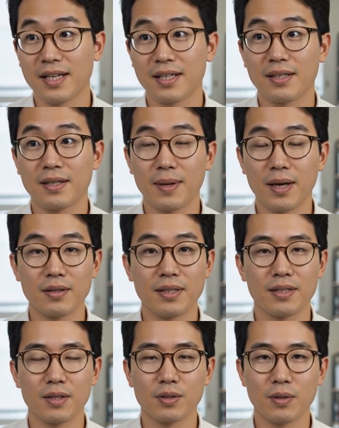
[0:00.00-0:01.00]
is about
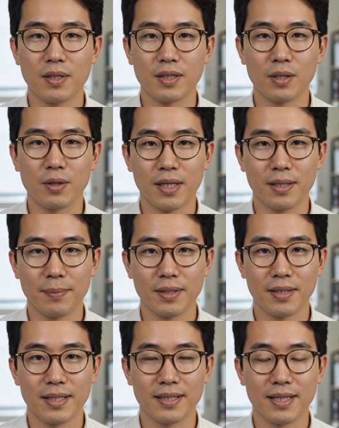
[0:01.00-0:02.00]
as strong a
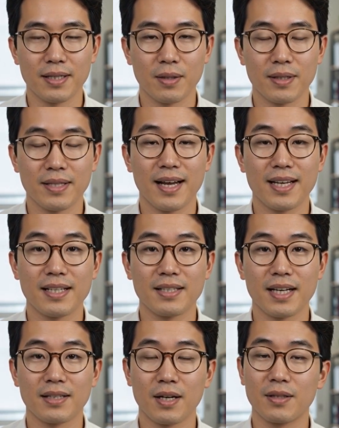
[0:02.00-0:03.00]
credibility signal as any
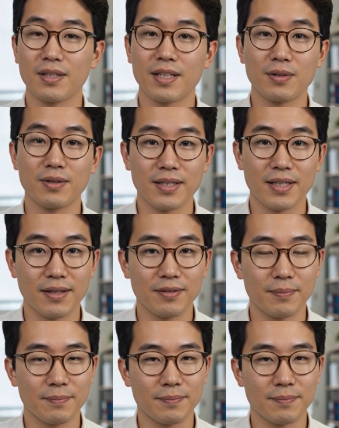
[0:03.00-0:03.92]
technology can receive.